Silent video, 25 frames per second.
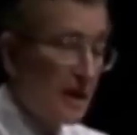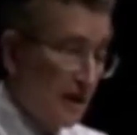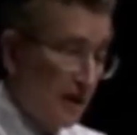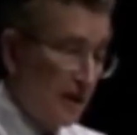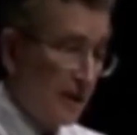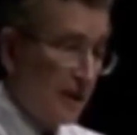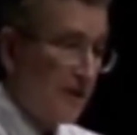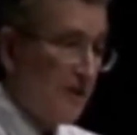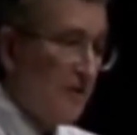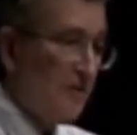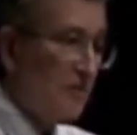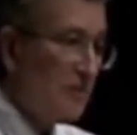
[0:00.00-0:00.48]
I
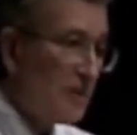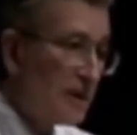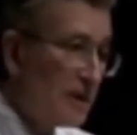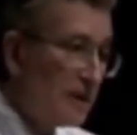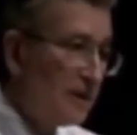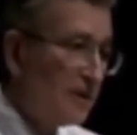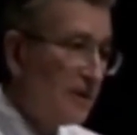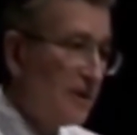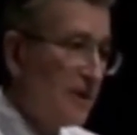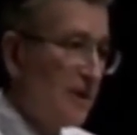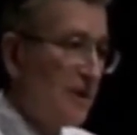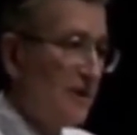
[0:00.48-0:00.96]
don't think it's a
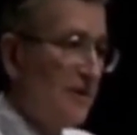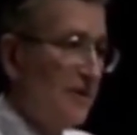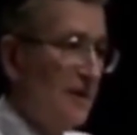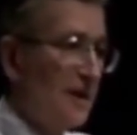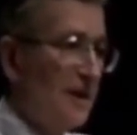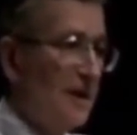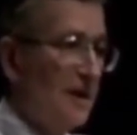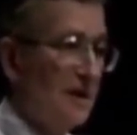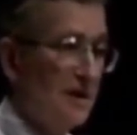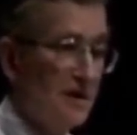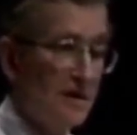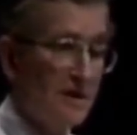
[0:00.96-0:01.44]
real
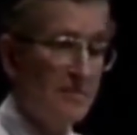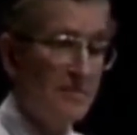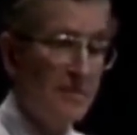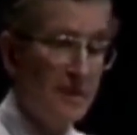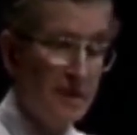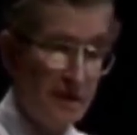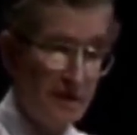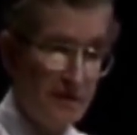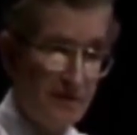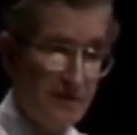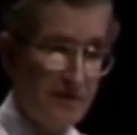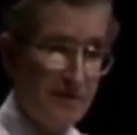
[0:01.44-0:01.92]
justification,
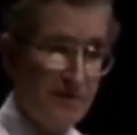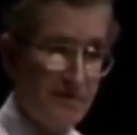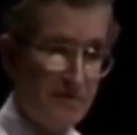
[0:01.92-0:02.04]
but